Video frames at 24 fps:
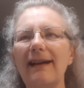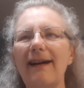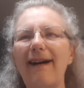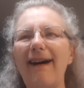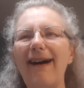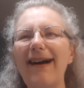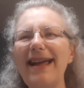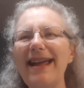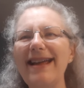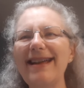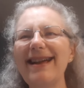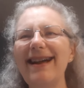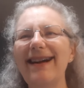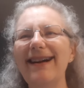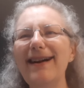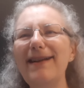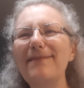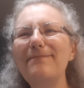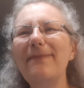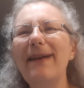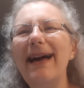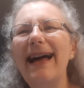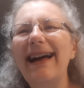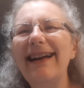Hi,
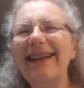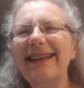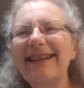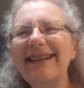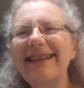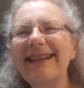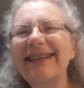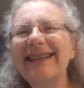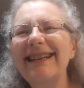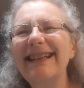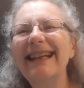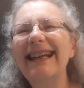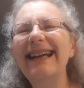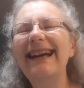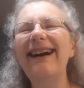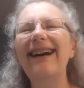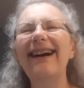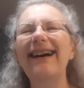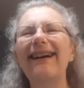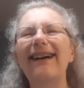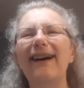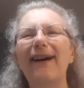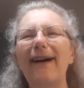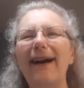I'm back.
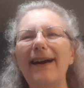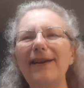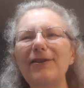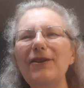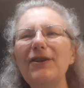I